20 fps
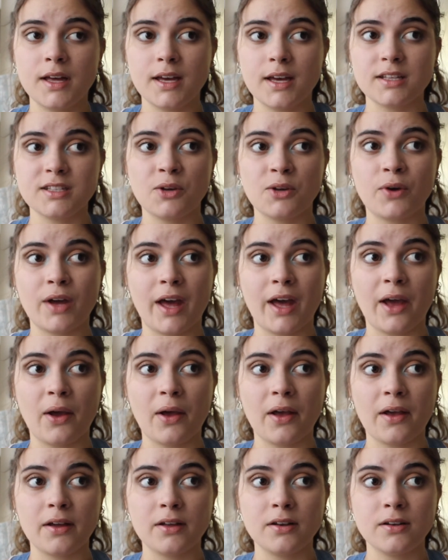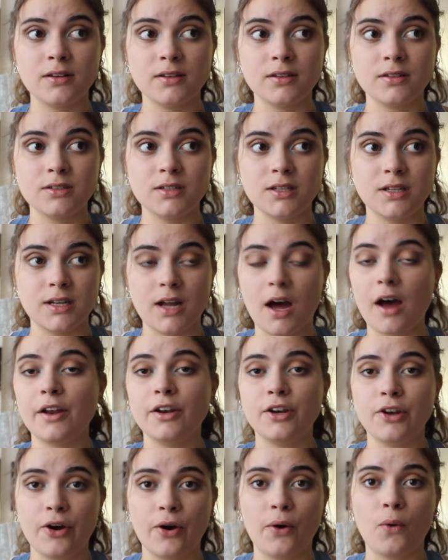It's okay to not
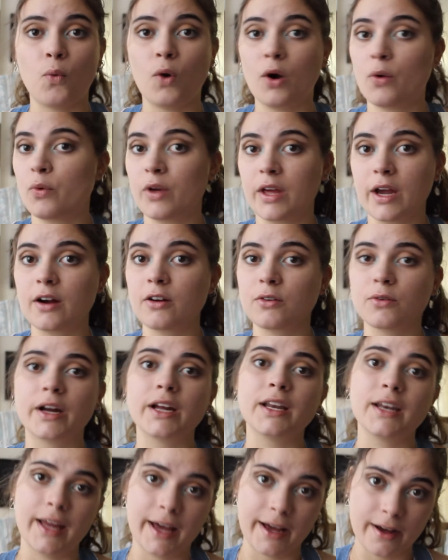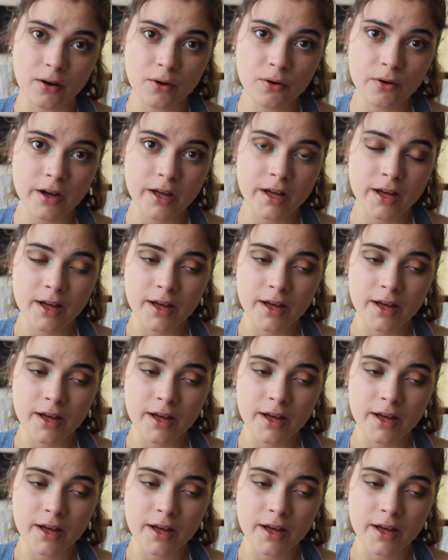know what we are right now.